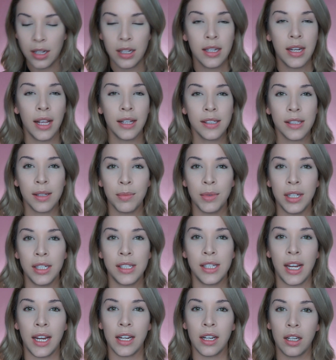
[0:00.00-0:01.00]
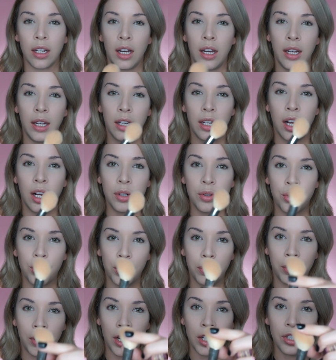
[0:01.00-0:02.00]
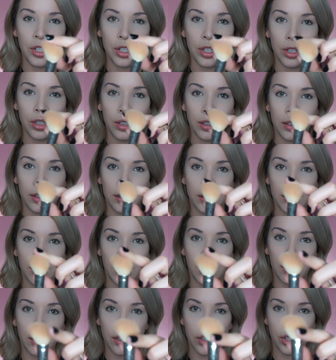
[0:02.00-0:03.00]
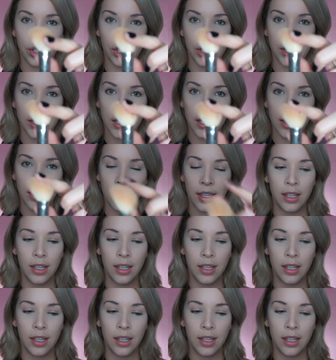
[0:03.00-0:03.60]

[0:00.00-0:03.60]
Next, I'm going to take a contour brush that looks just like